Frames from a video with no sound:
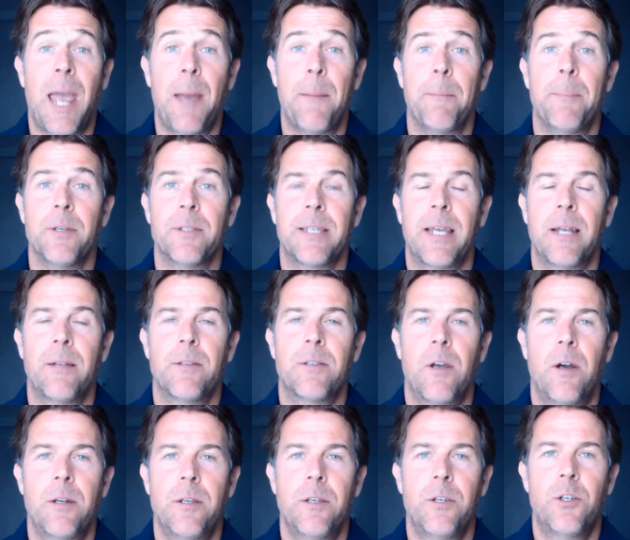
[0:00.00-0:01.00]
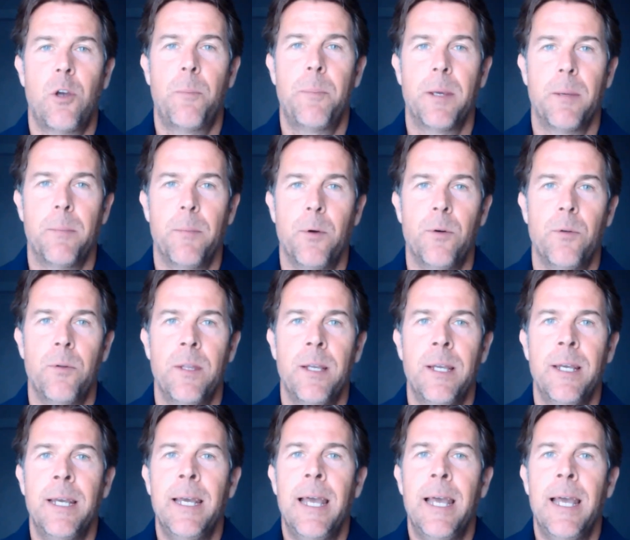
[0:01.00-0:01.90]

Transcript: campus outside a shopping mall